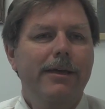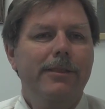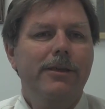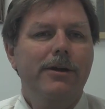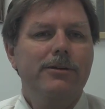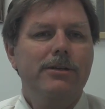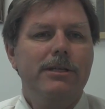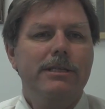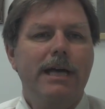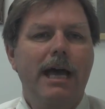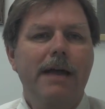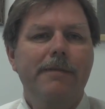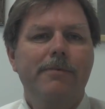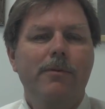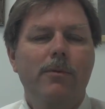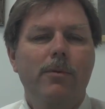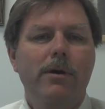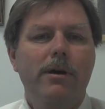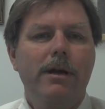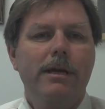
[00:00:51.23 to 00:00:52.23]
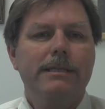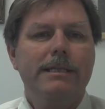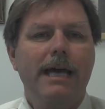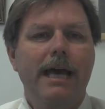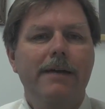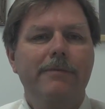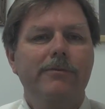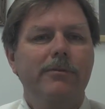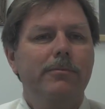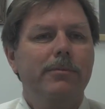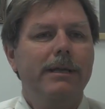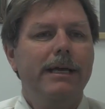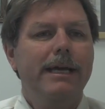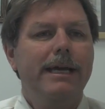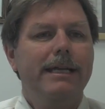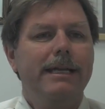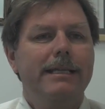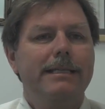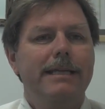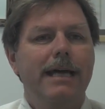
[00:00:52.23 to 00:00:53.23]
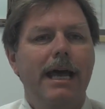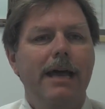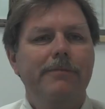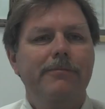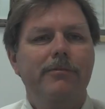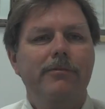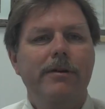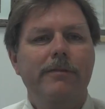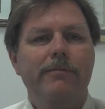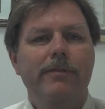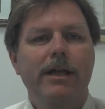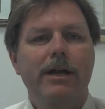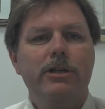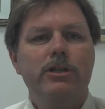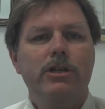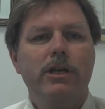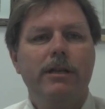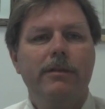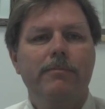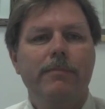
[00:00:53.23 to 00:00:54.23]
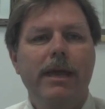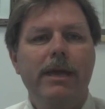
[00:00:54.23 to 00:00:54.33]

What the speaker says: there's a time for work, a time for play, and a time for reflection.